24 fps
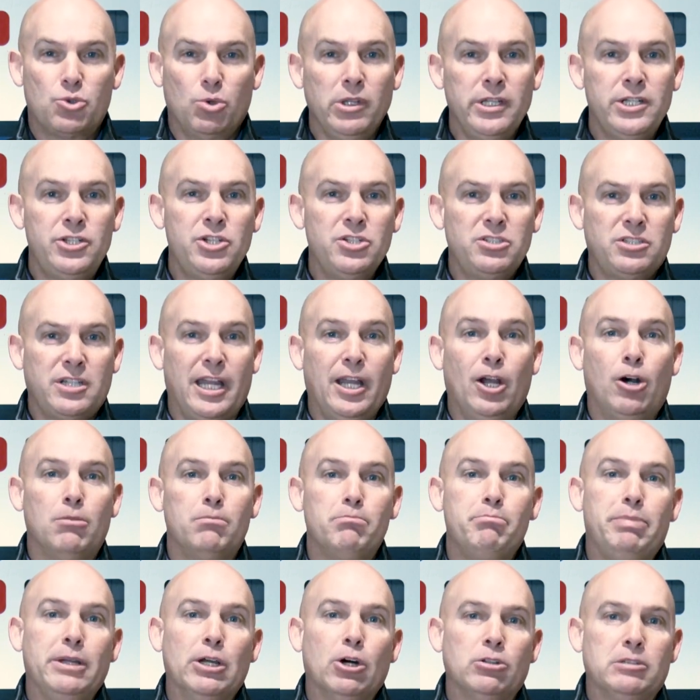is really just to
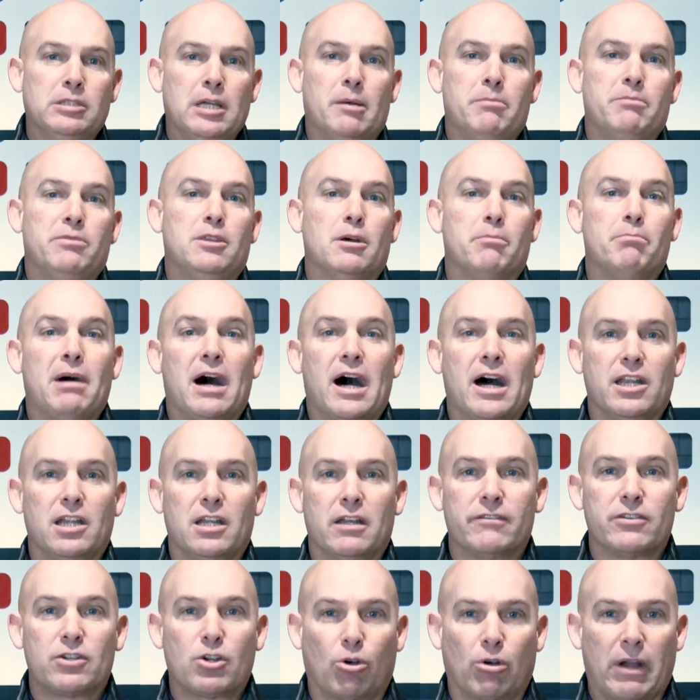help build up the
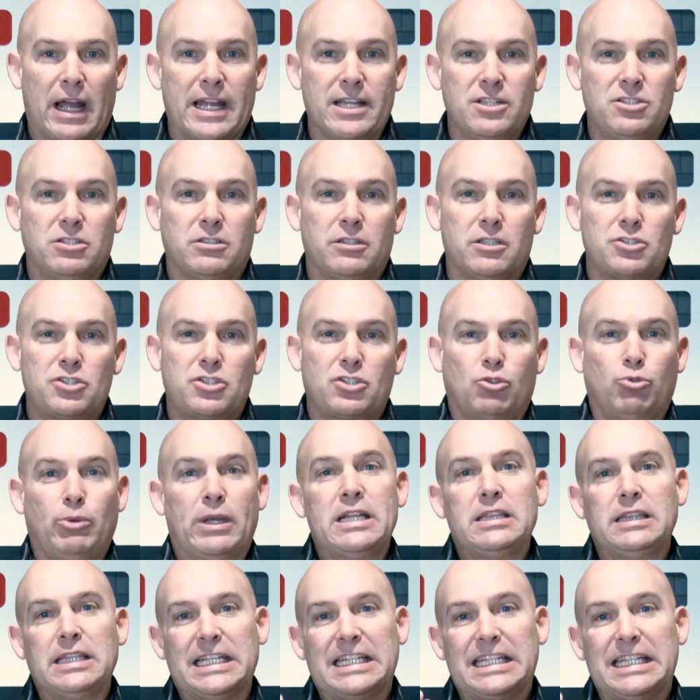body of Christ, to
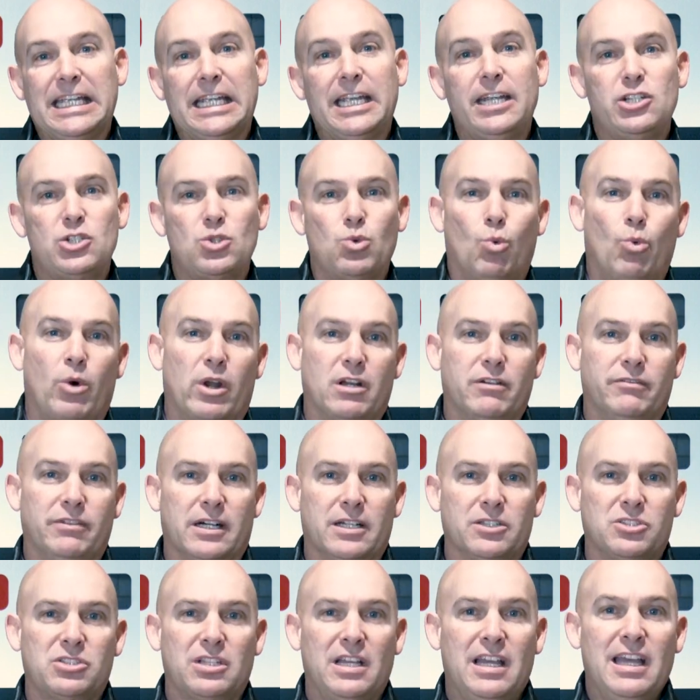strengthen each one
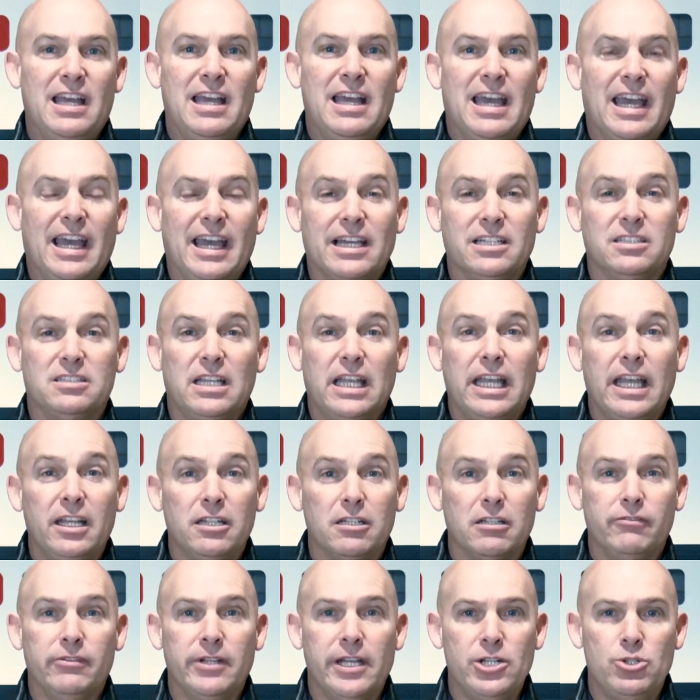of us as
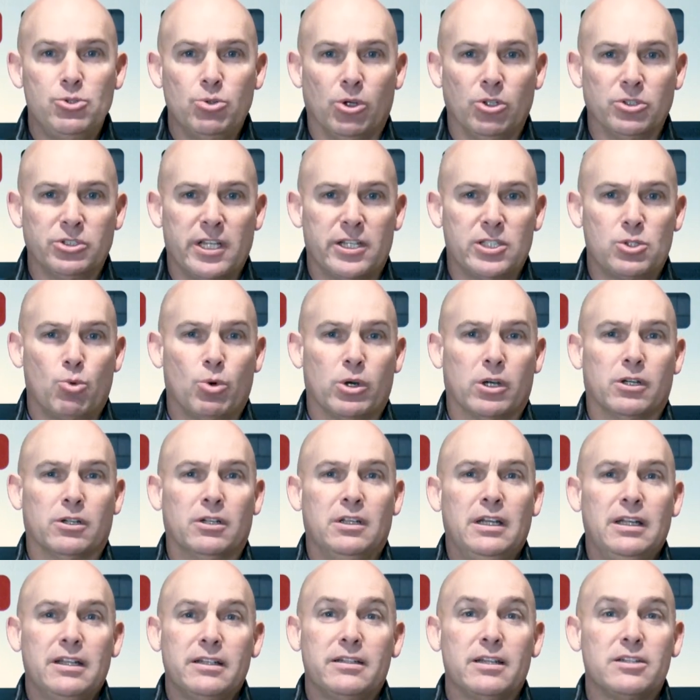individuals as
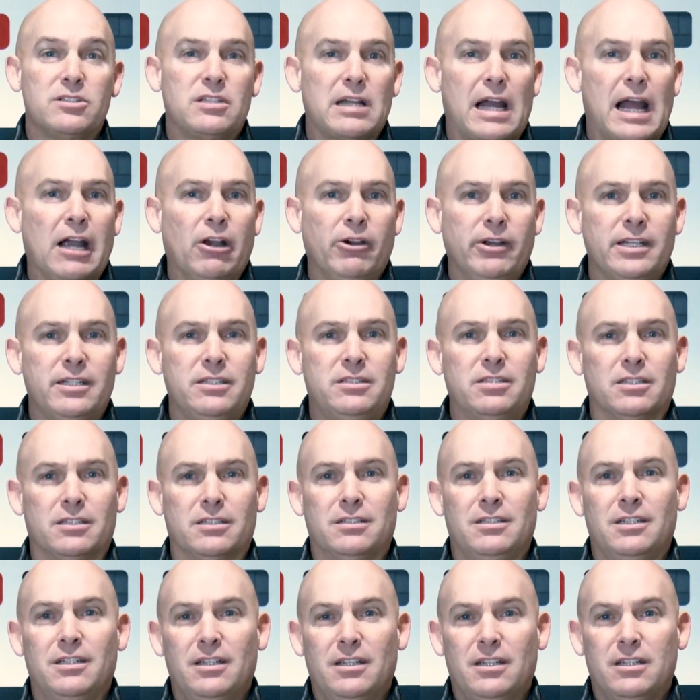we're desiring
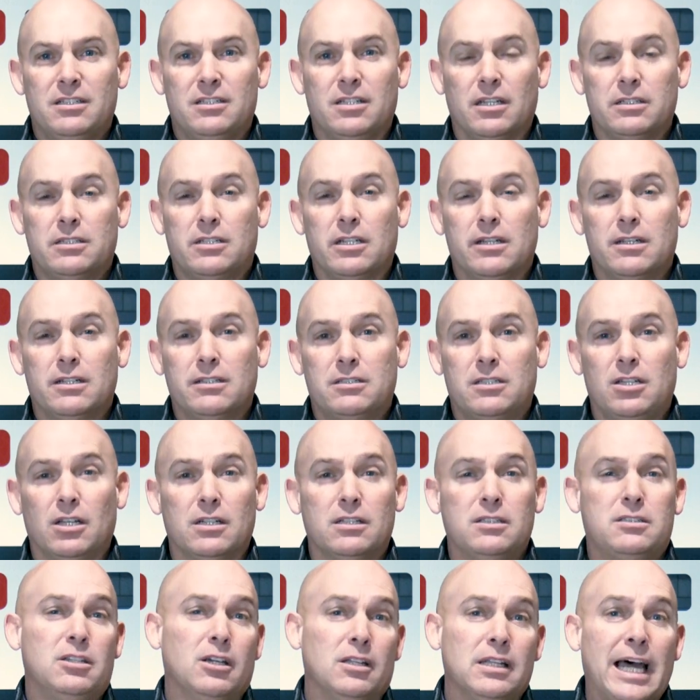to to, to,
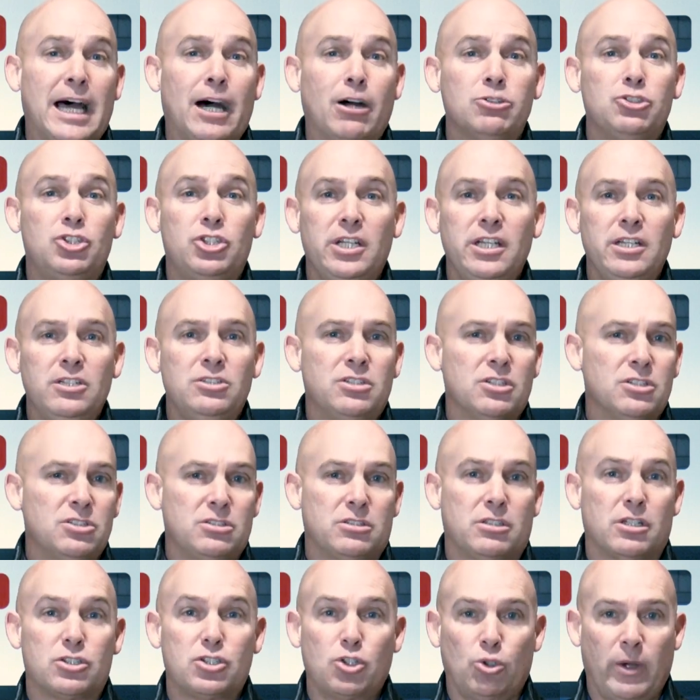to, to allow
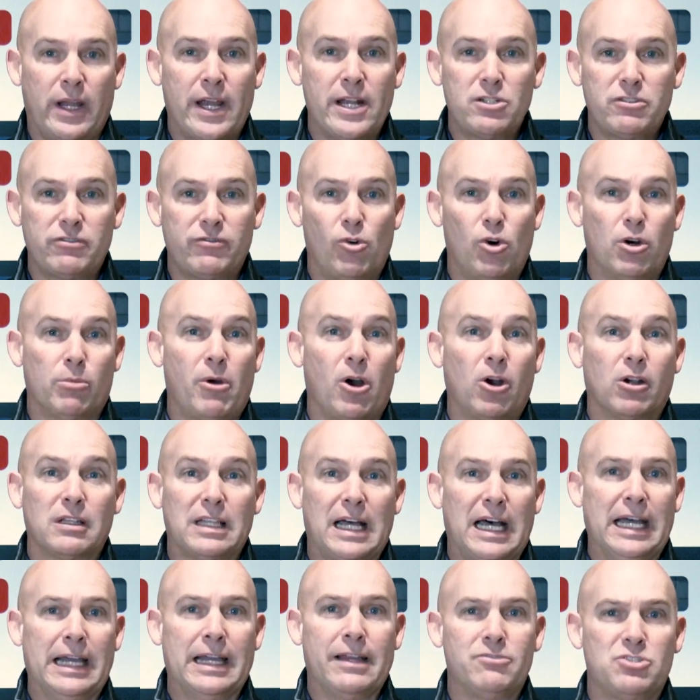Jesus to transform
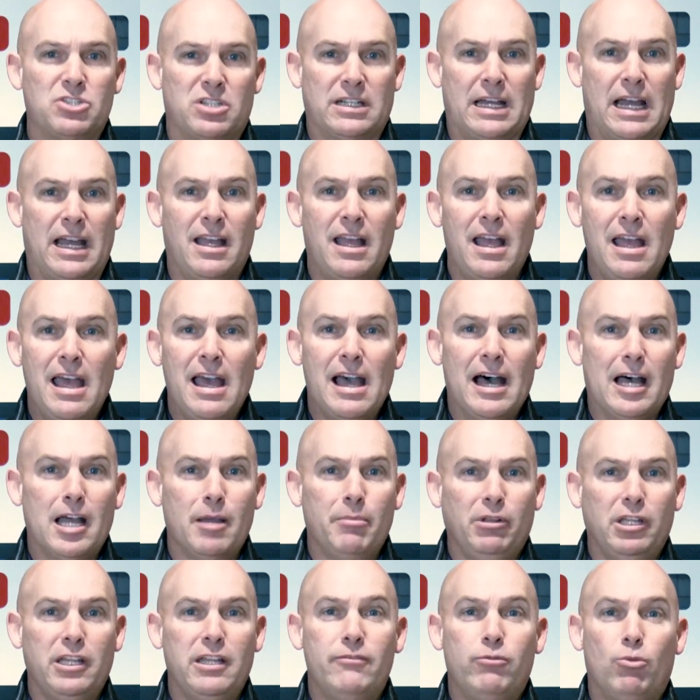our lives. And I,
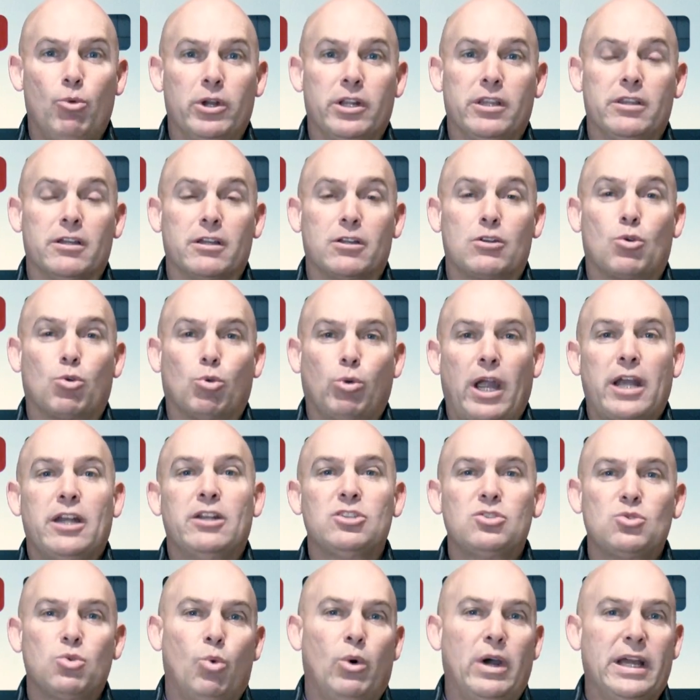I believe one of the
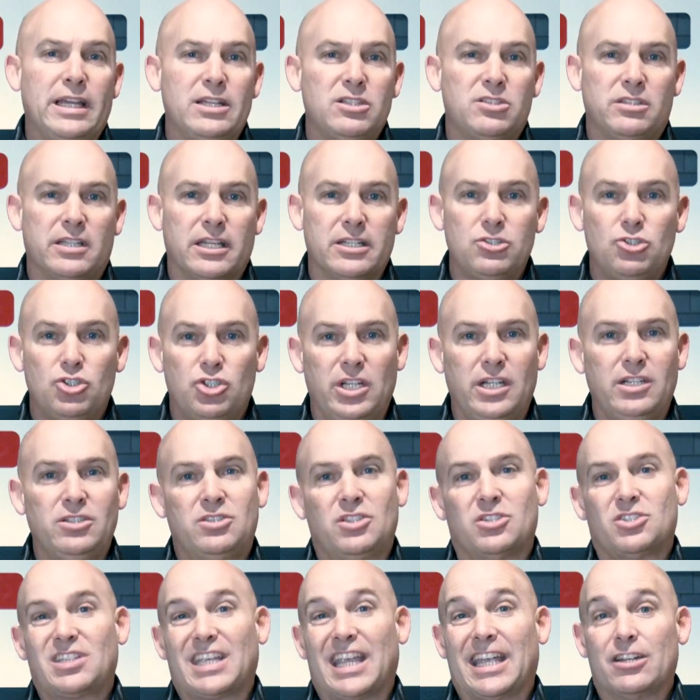greatest ways that
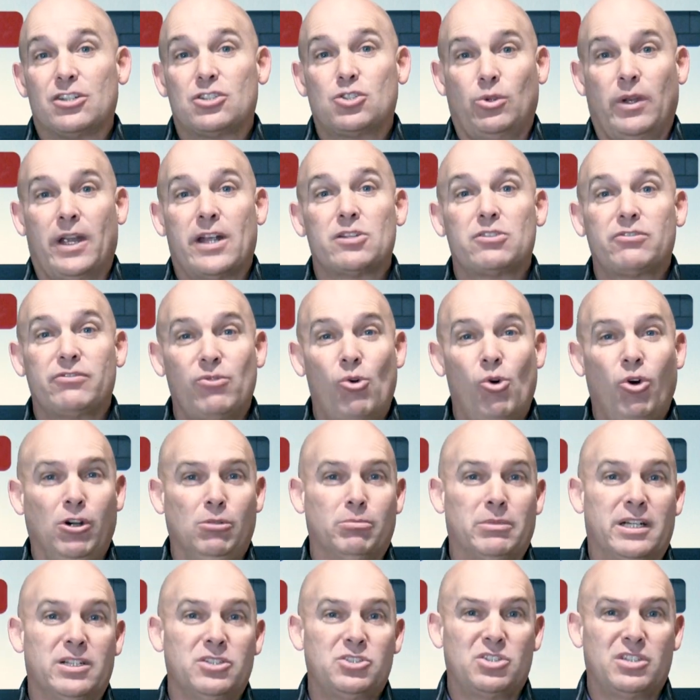Jesus can
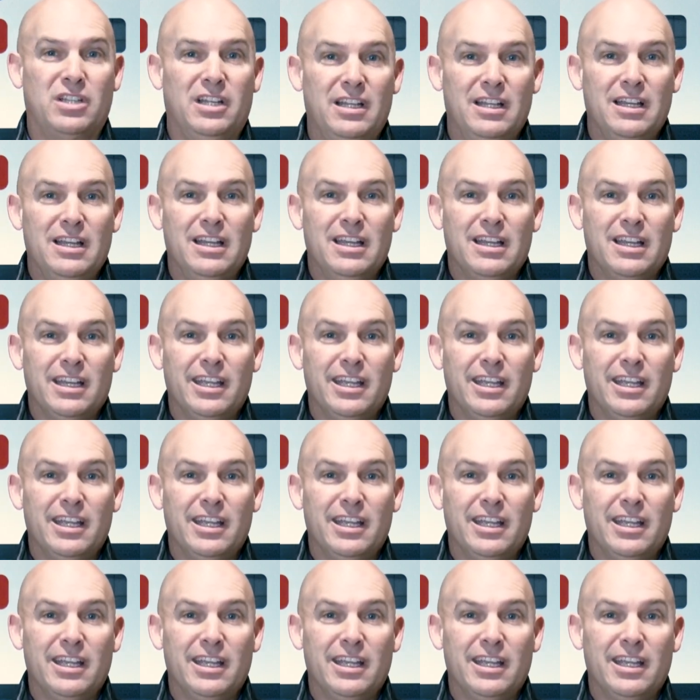transform us